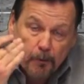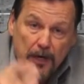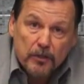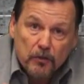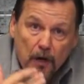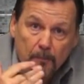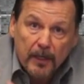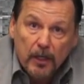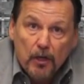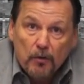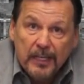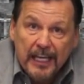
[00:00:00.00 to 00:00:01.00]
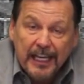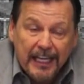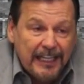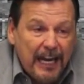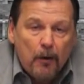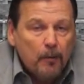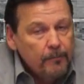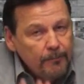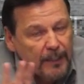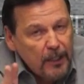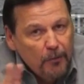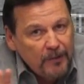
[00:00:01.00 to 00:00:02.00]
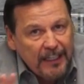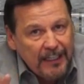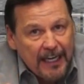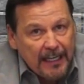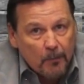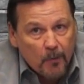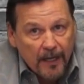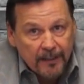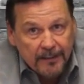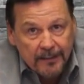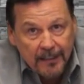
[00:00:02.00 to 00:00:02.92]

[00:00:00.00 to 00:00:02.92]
pressure on McHugh kicking it out. McHugh did it anyway.